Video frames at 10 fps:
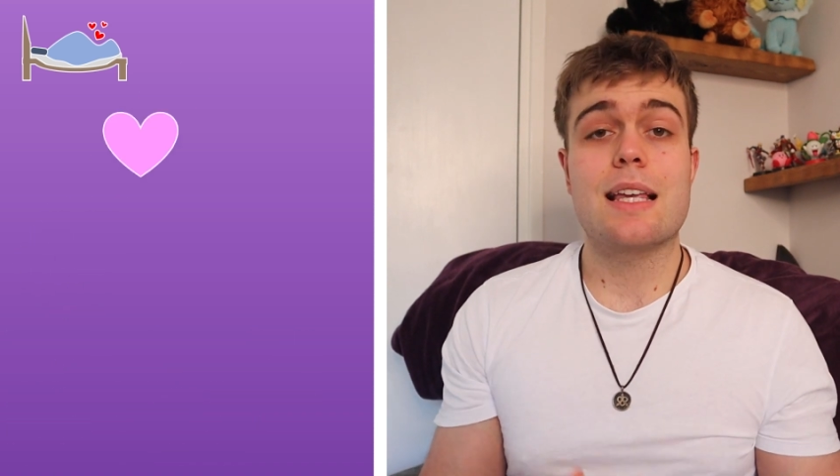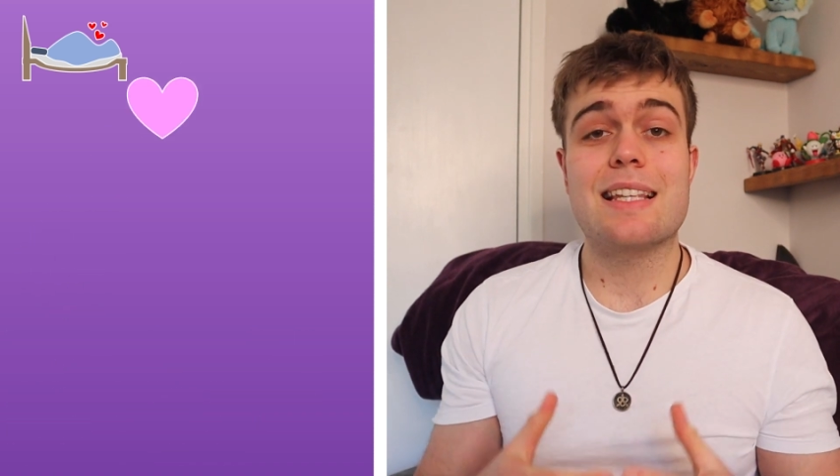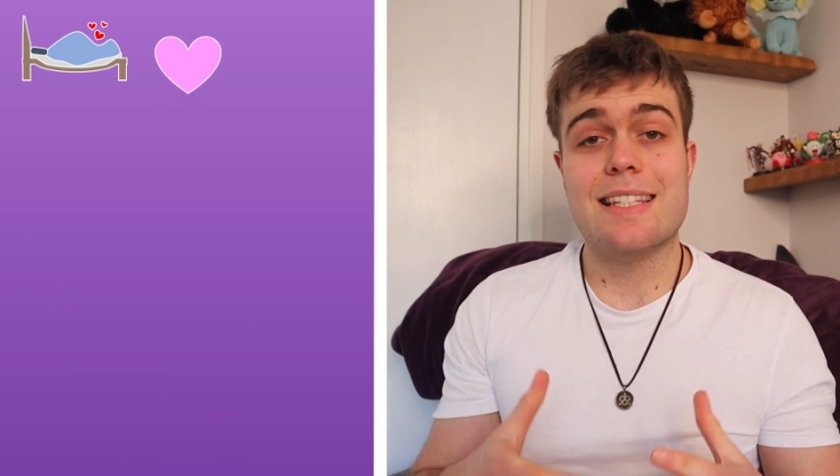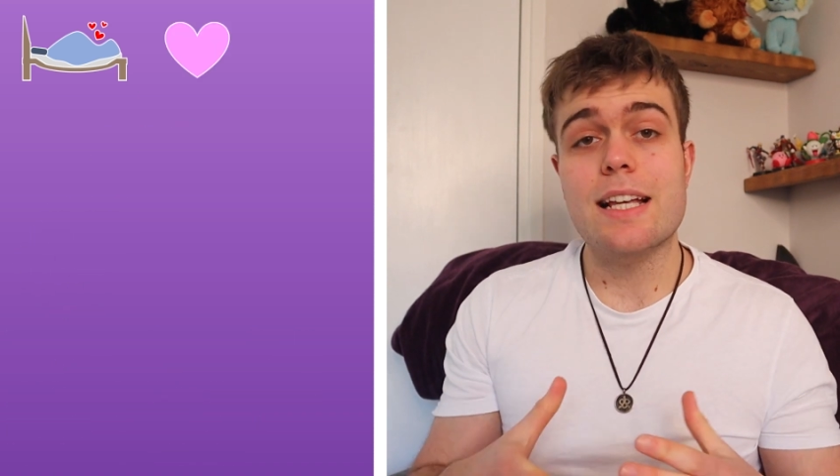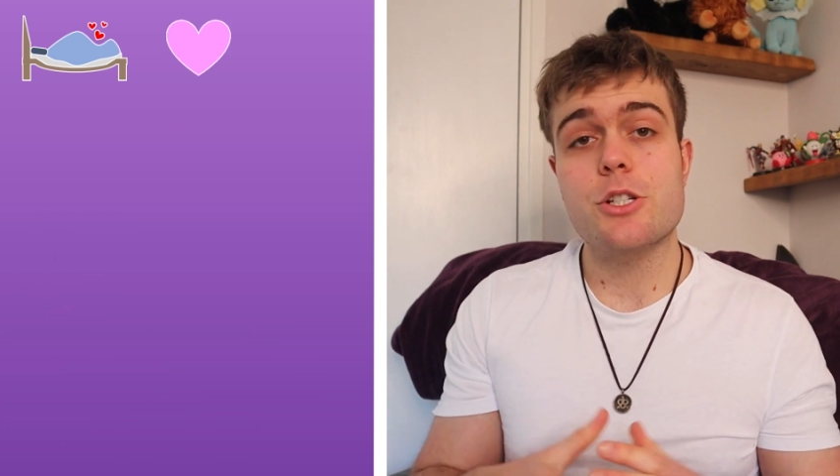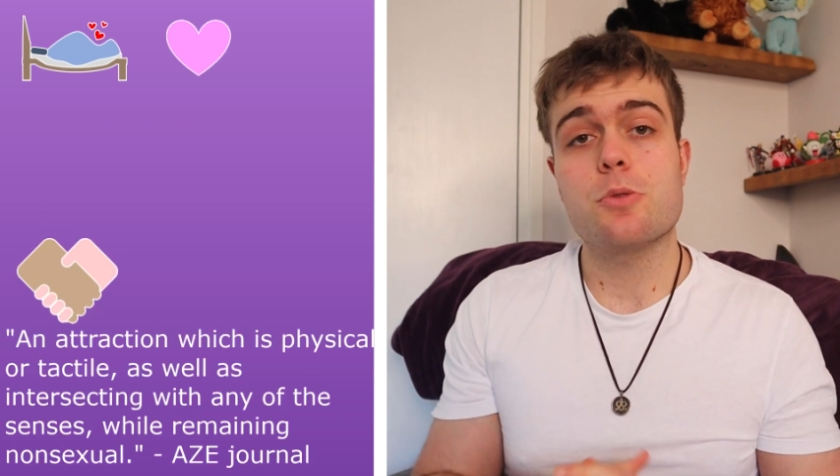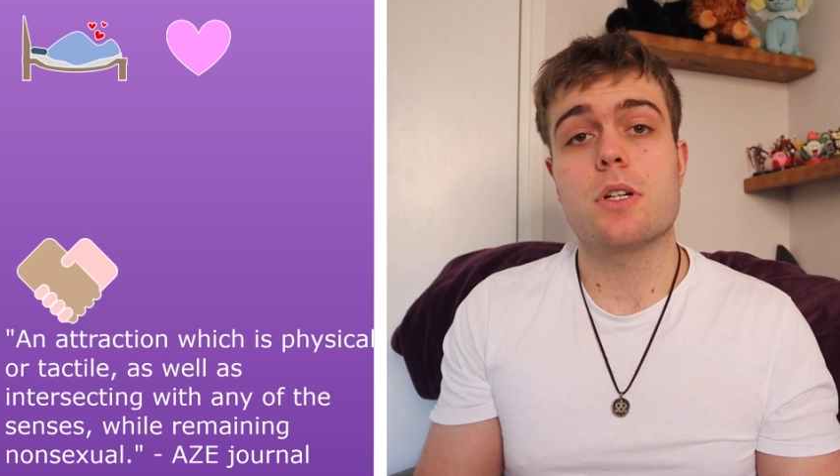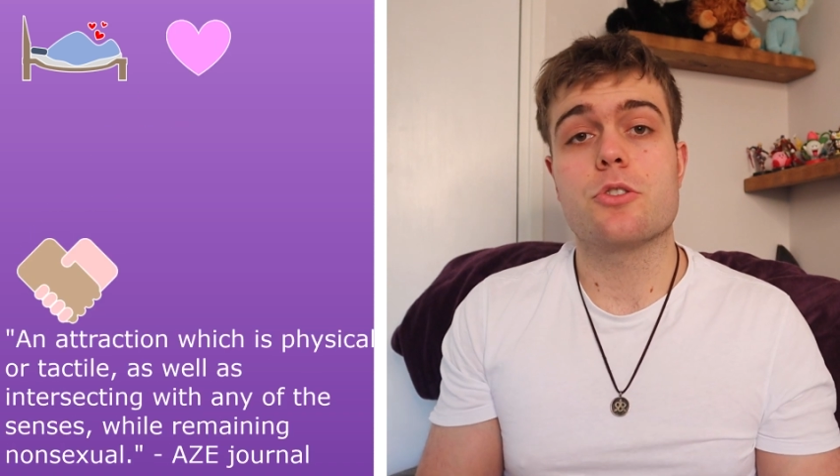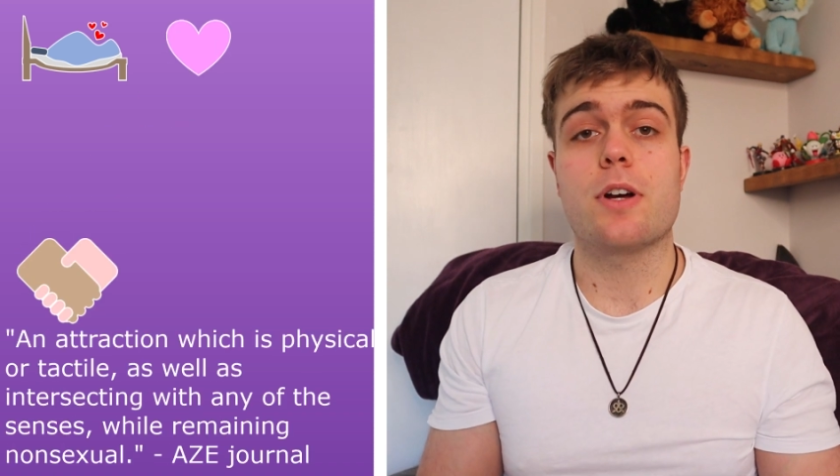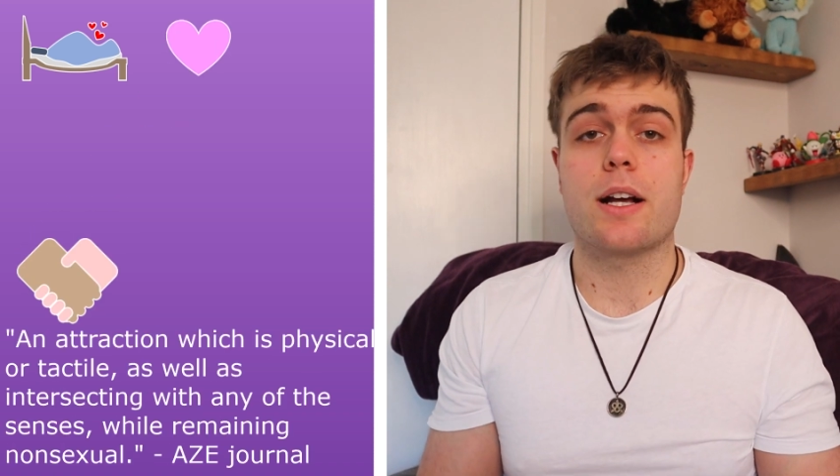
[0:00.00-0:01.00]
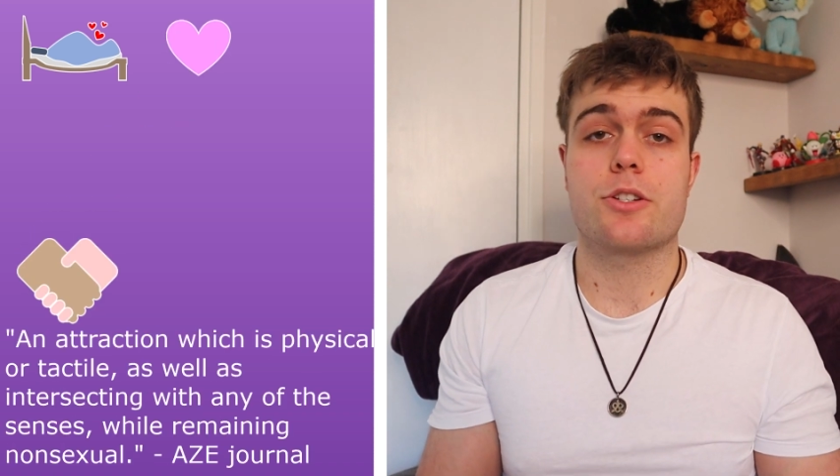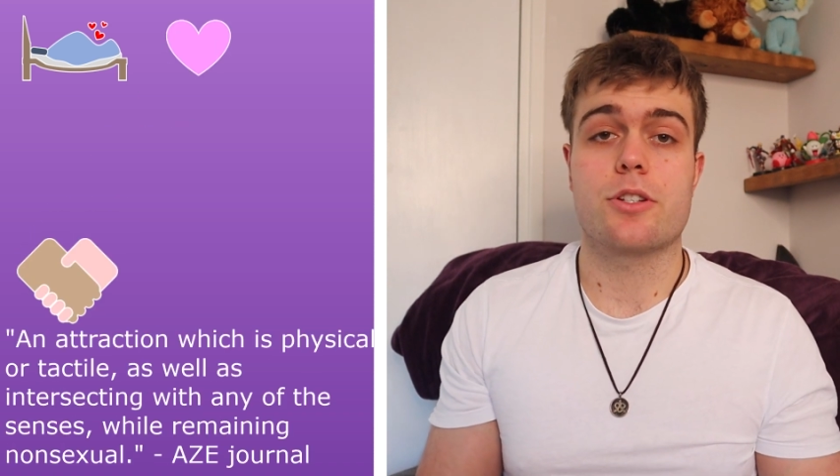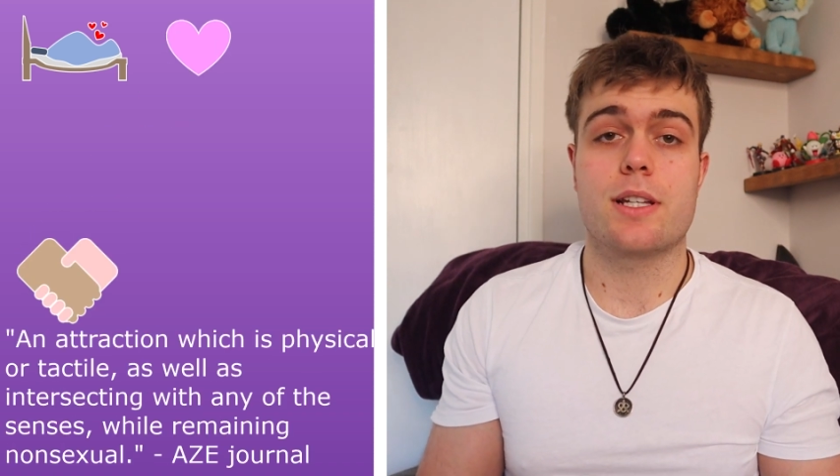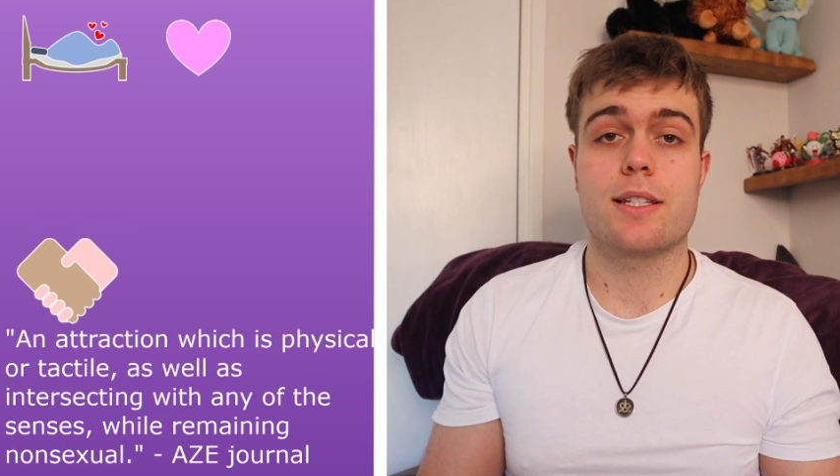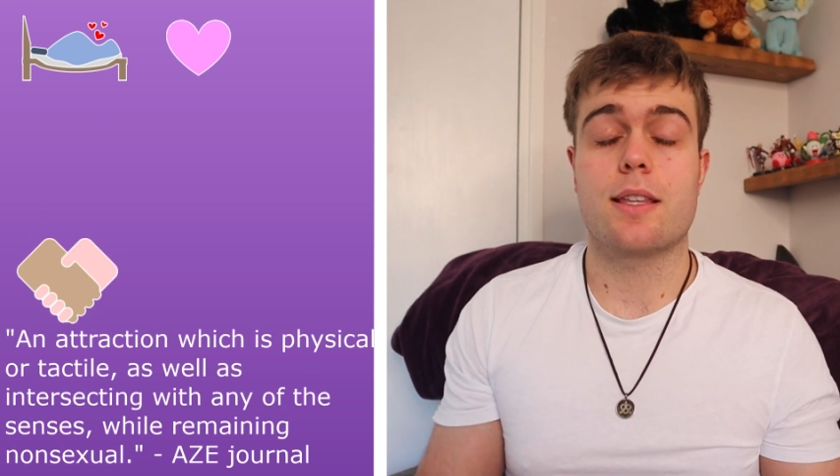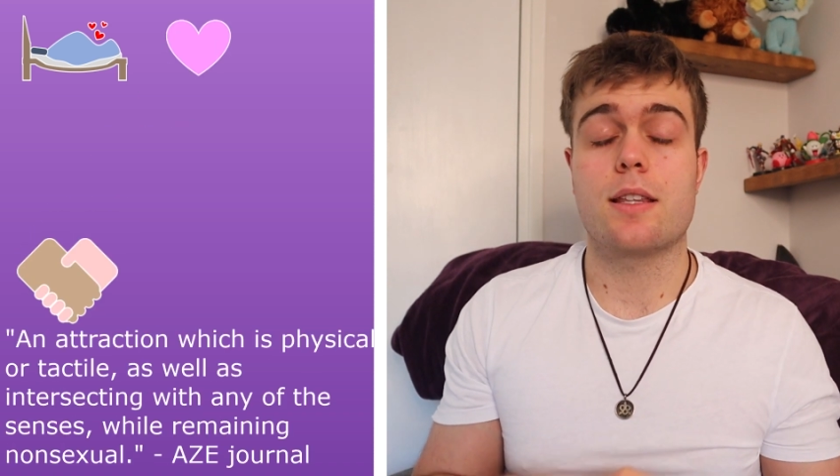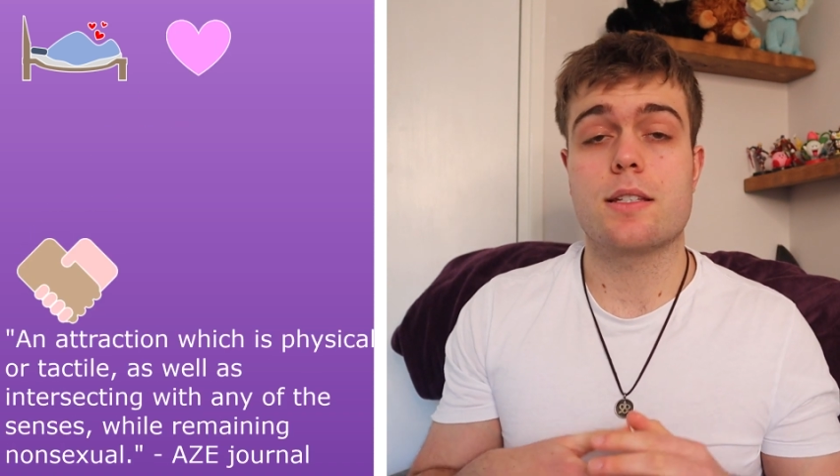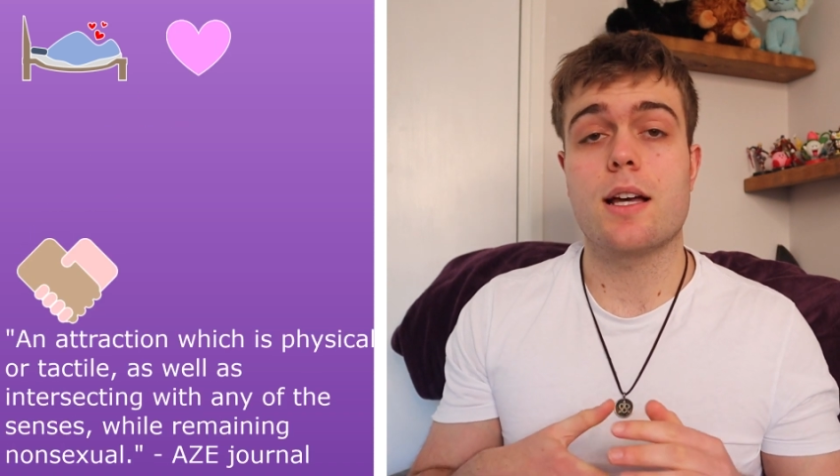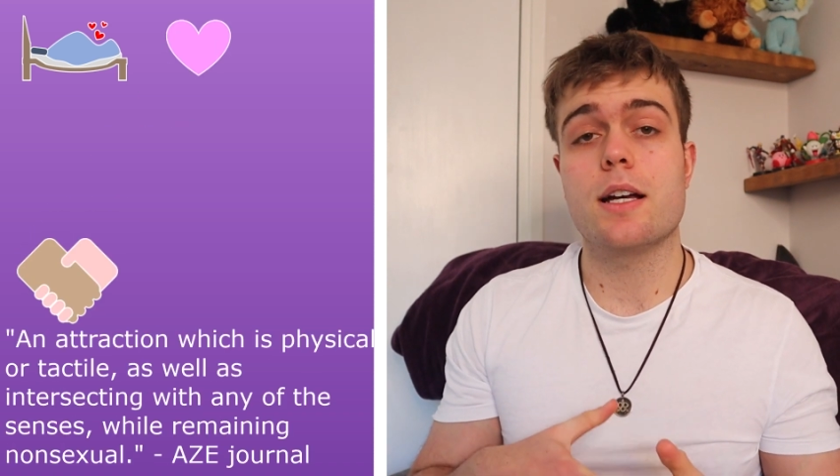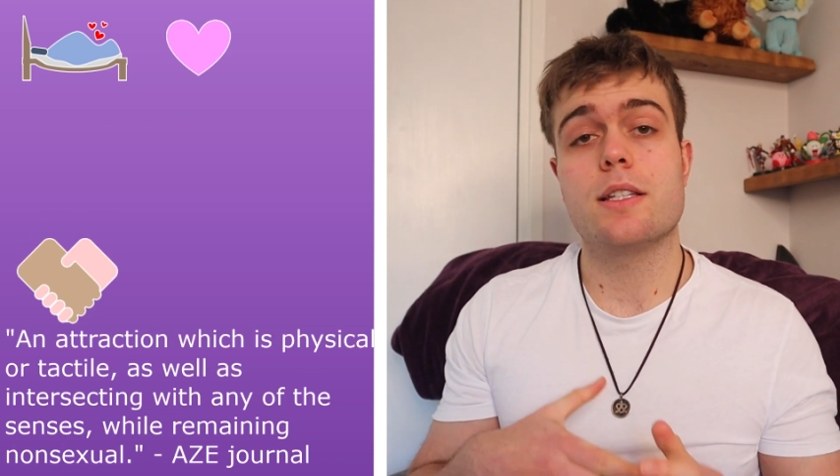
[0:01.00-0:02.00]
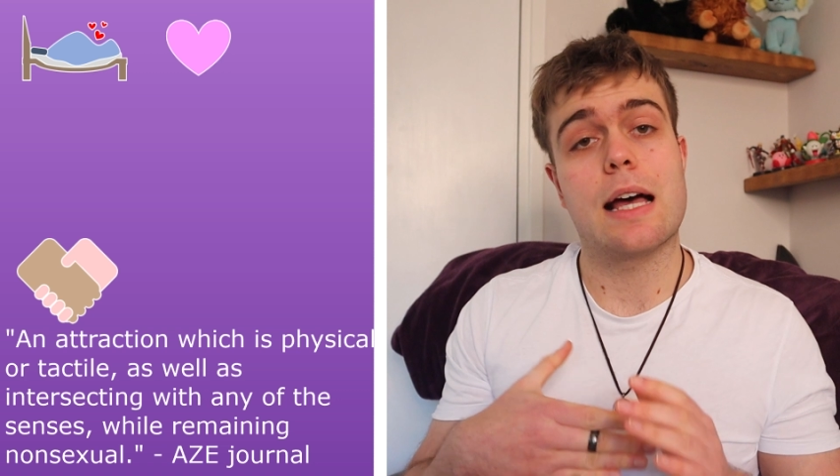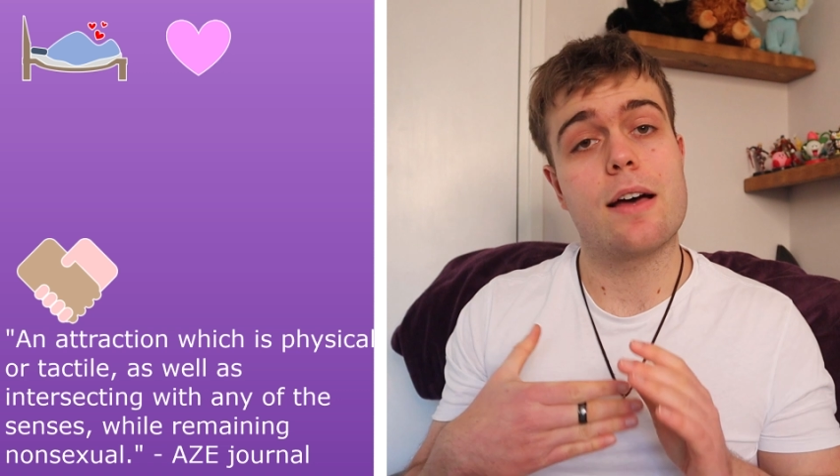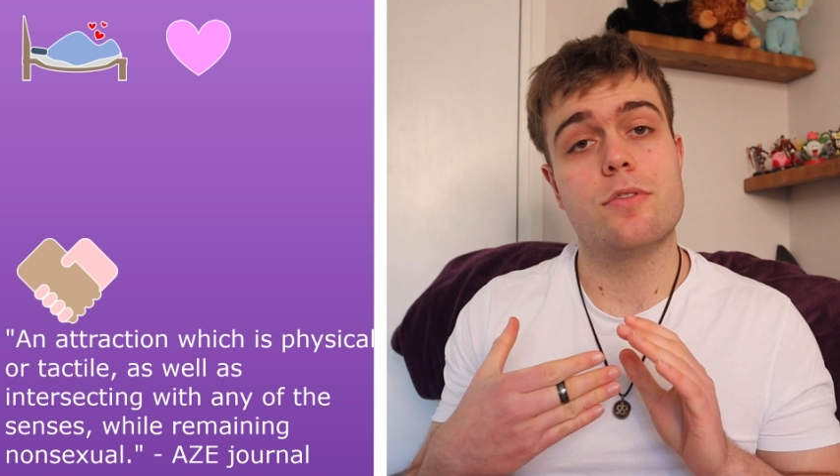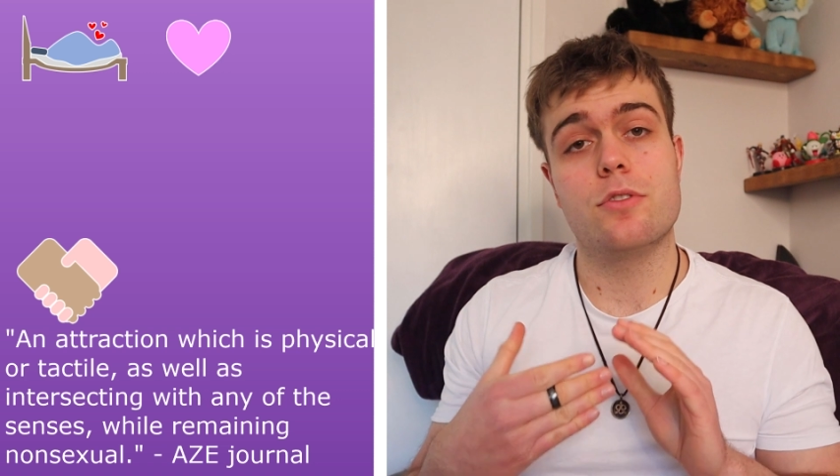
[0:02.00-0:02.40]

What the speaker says: Sensual attraction is the desire to have